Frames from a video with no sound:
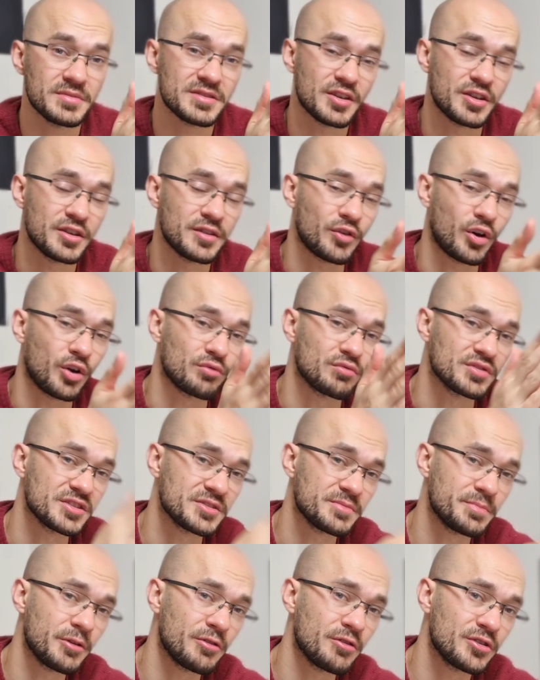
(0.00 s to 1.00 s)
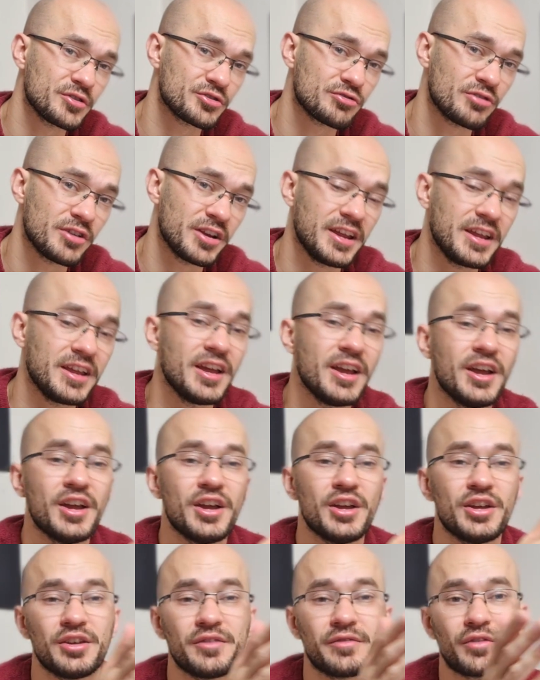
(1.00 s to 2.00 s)
So you've got respiratory,
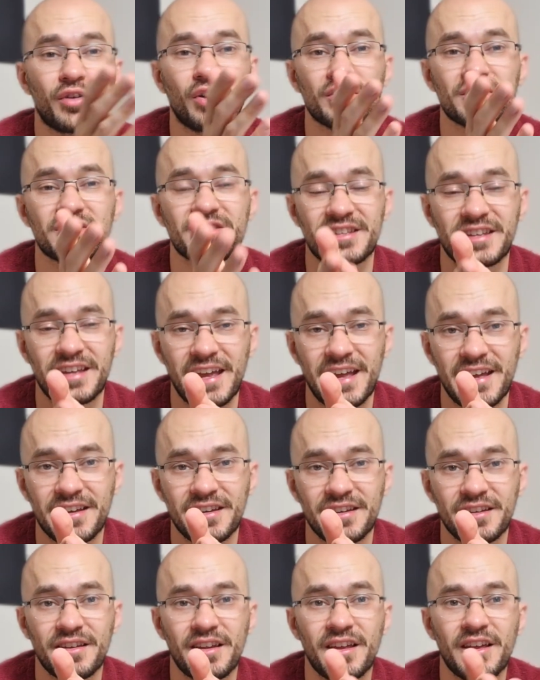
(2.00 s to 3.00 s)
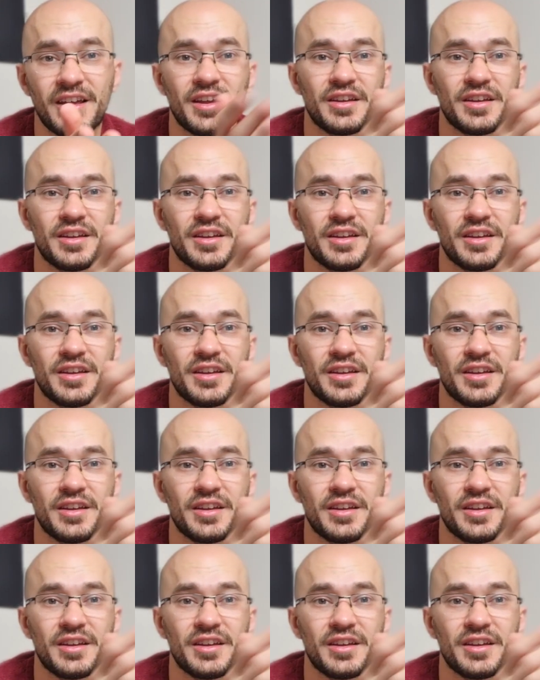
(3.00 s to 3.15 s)
you've got skin,